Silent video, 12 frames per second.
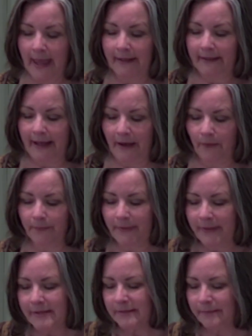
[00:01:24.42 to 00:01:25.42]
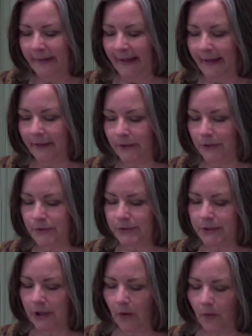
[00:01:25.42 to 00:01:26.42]
Now, this man used
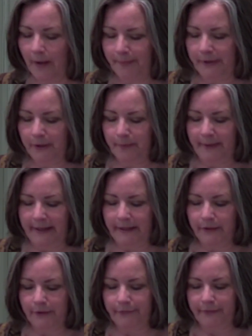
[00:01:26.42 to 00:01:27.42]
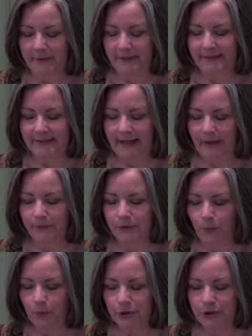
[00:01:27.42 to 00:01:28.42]
to go up year by year from his town to
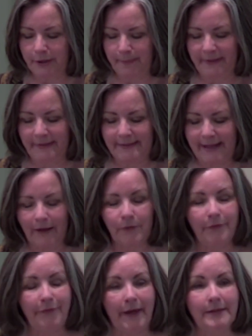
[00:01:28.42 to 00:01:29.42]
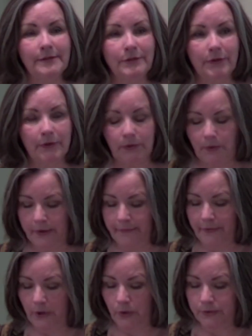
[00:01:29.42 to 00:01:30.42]
worship and sacrifice to the Lord of
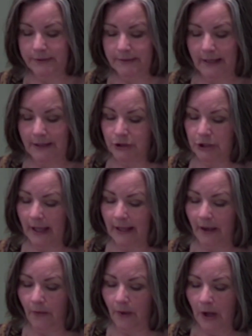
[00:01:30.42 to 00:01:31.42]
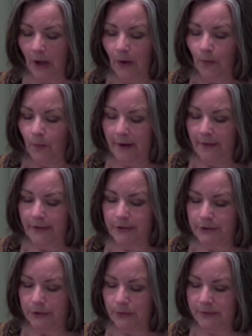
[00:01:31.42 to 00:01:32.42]
hosts at Shiloh, where the
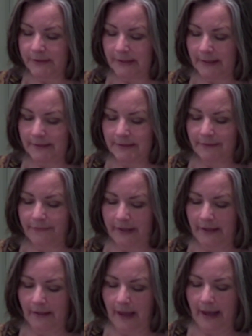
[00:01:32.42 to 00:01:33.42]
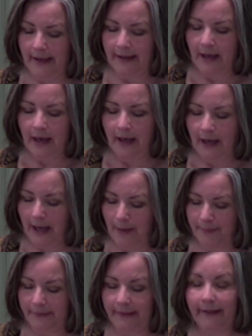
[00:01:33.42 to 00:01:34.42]
2 sons of Eli,
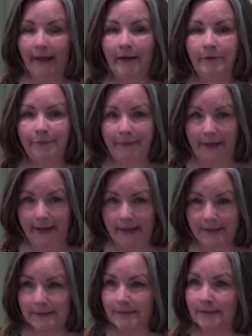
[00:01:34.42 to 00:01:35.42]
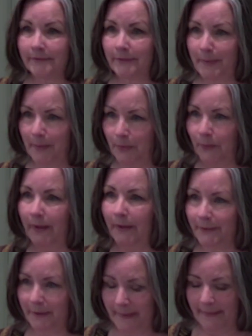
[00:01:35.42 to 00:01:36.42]
Hophni and Phinehas, remember we
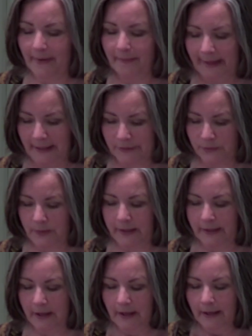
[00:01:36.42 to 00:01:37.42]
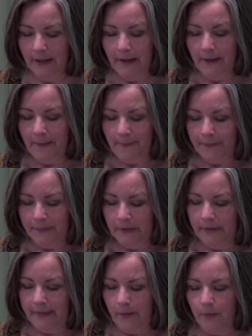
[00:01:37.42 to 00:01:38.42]
learned about them last week,
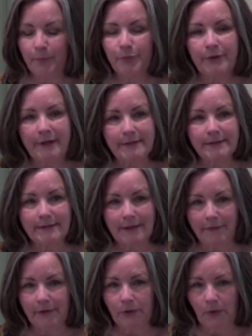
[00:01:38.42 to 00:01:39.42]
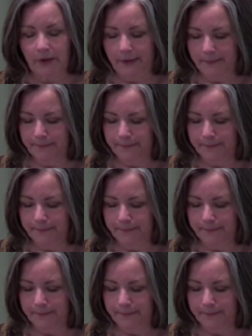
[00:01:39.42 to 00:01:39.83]
they were priests of the Lord.